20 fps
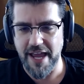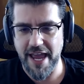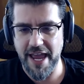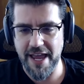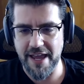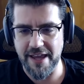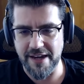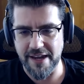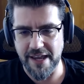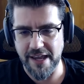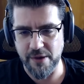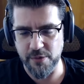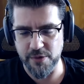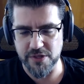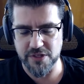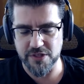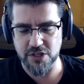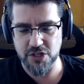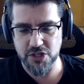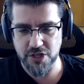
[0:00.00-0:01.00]
And it
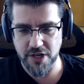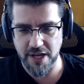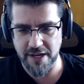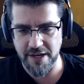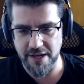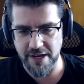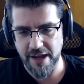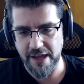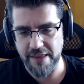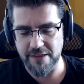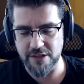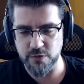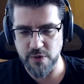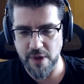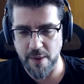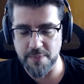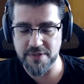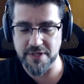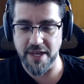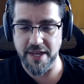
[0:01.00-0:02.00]
was in and this
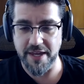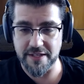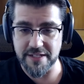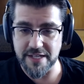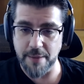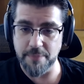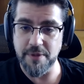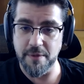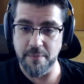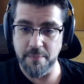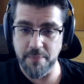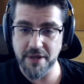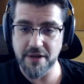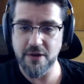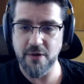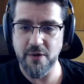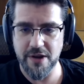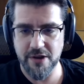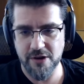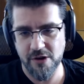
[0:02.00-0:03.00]
website accepted
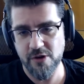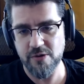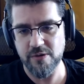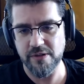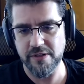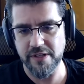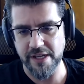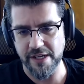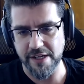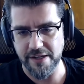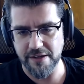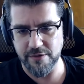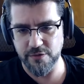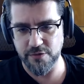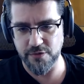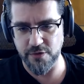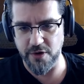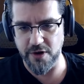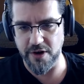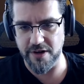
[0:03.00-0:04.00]
Bitcoin only
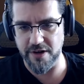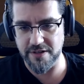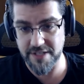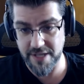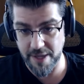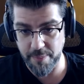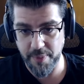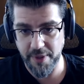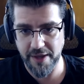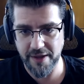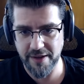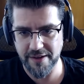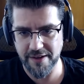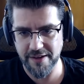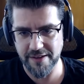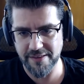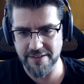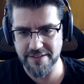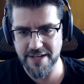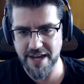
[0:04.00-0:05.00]
for tipping
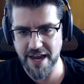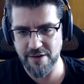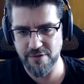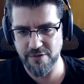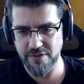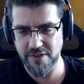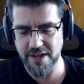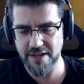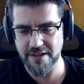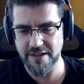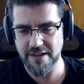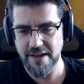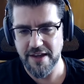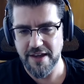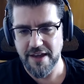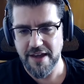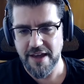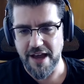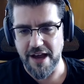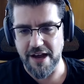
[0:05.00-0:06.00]
and this kind of thing.
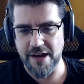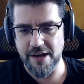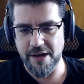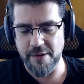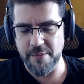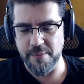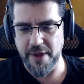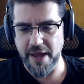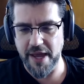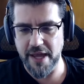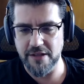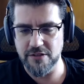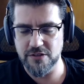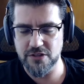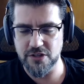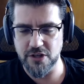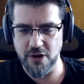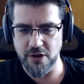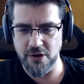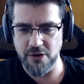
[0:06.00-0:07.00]
Mm-hmm. Um, and
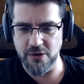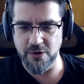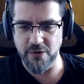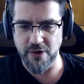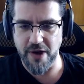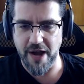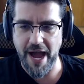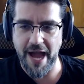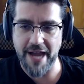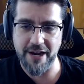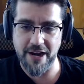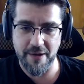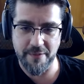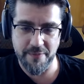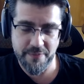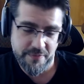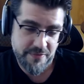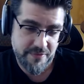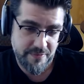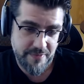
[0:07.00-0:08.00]
so I got
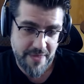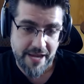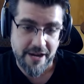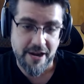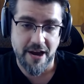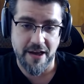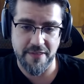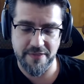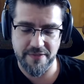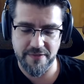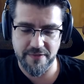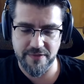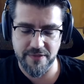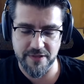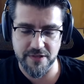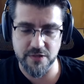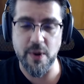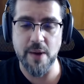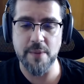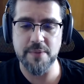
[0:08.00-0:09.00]
I got
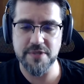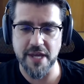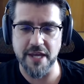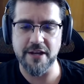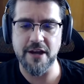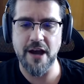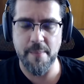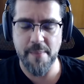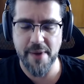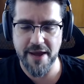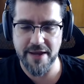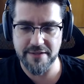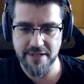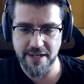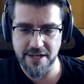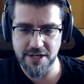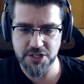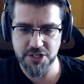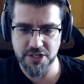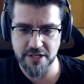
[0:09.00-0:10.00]
this website got my
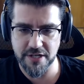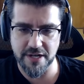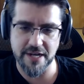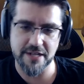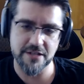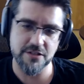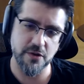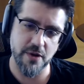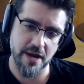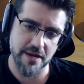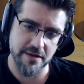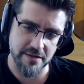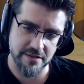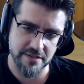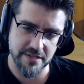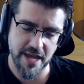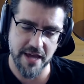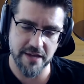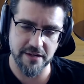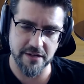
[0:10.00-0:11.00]
attention, and so I
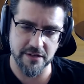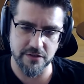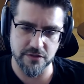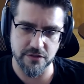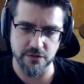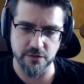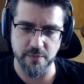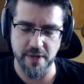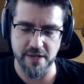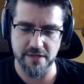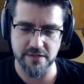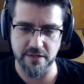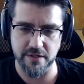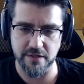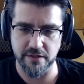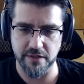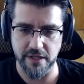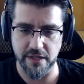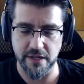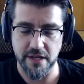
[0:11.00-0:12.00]
decided to
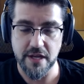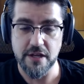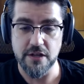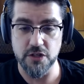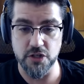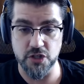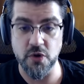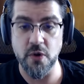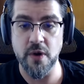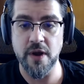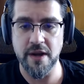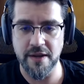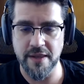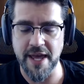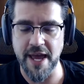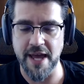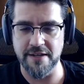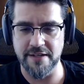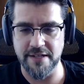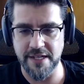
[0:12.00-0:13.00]
basically join
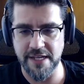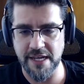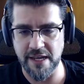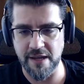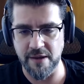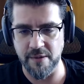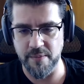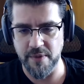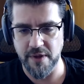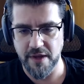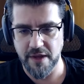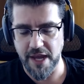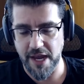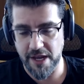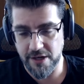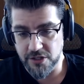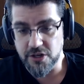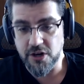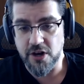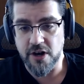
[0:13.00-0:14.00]
that team
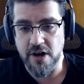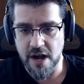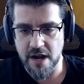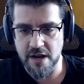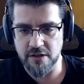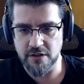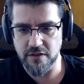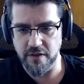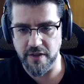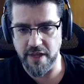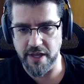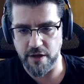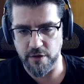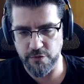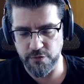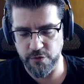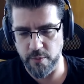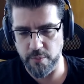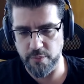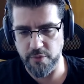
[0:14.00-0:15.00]
and turn it into like
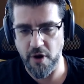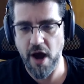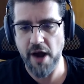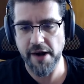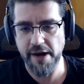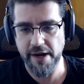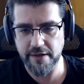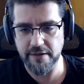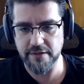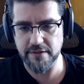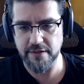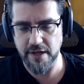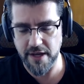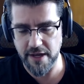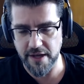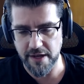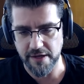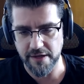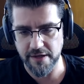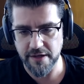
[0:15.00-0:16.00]
a full product.
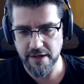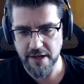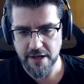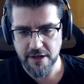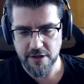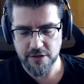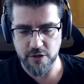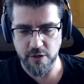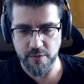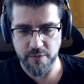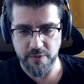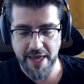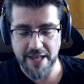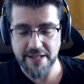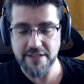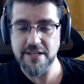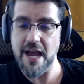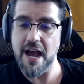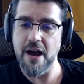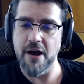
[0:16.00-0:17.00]
And so
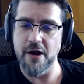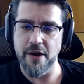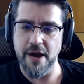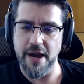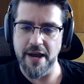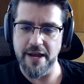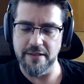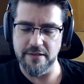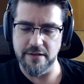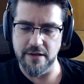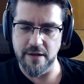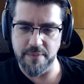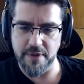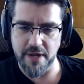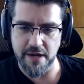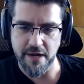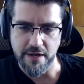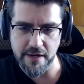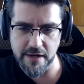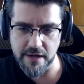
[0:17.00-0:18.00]
that's how I ended up
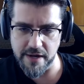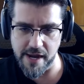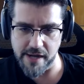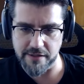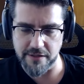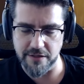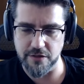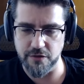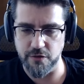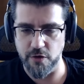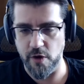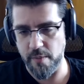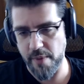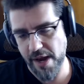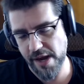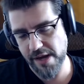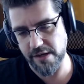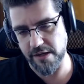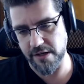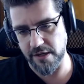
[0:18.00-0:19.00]
getting connected to
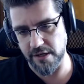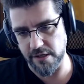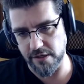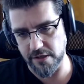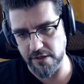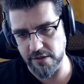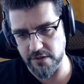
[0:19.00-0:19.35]
Romania.